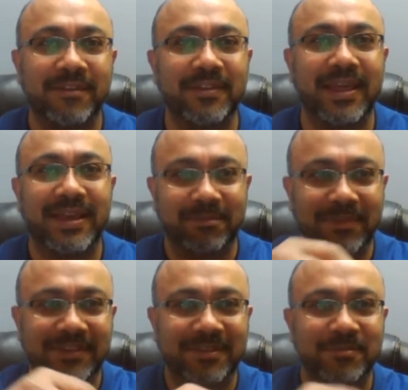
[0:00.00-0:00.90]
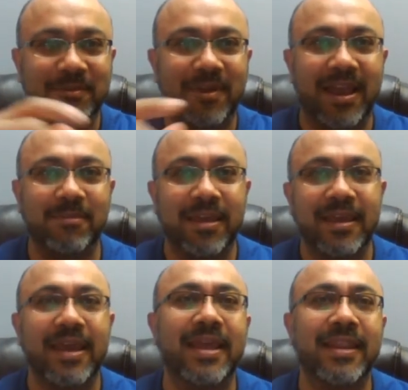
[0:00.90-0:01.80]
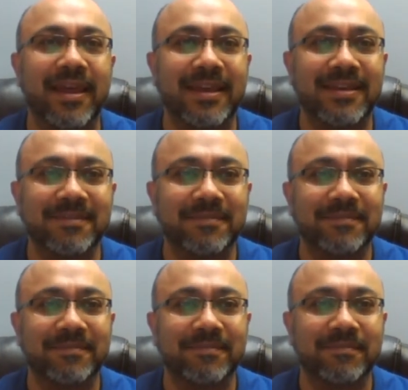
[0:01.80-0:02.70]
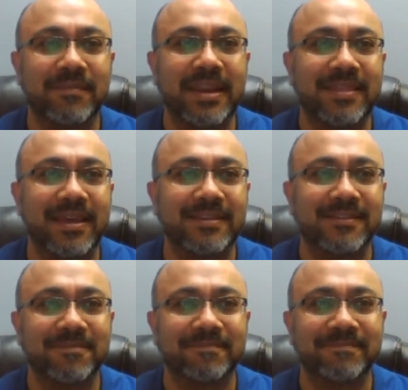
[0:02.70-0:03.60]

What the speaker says: If you like it, please subscribe and like. Many thanks.